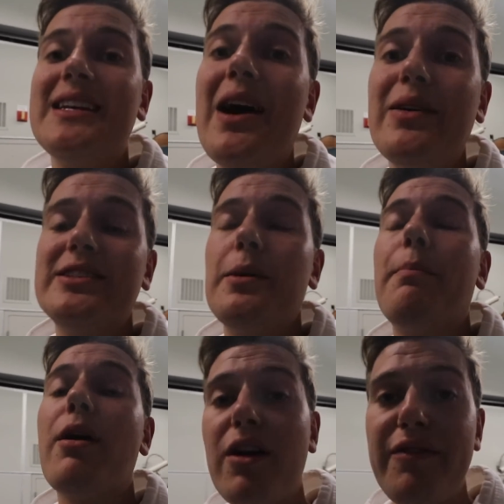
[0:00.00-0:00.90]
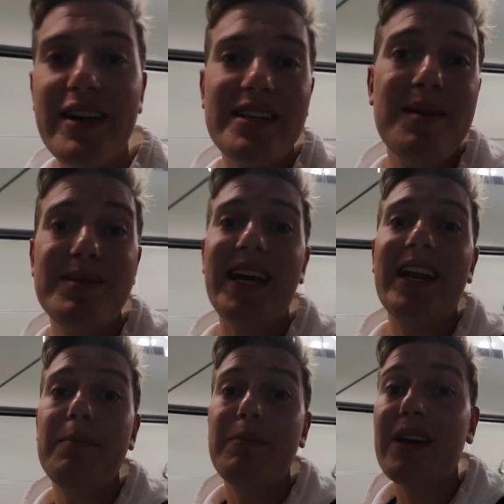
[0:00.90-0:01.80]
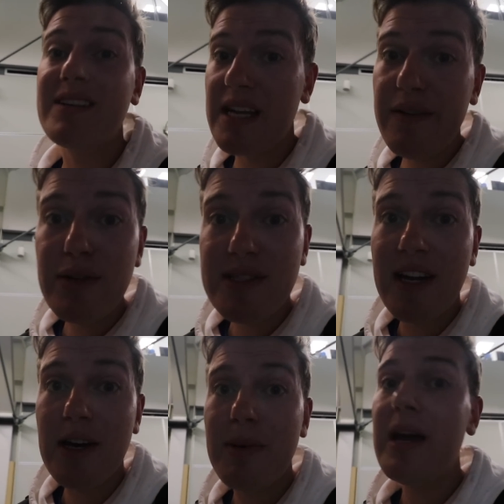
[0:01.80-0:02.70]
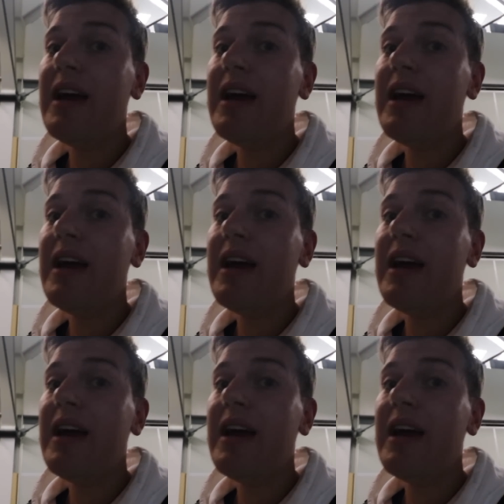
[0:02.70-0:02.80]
now is a perfect time to get it, because if you sign up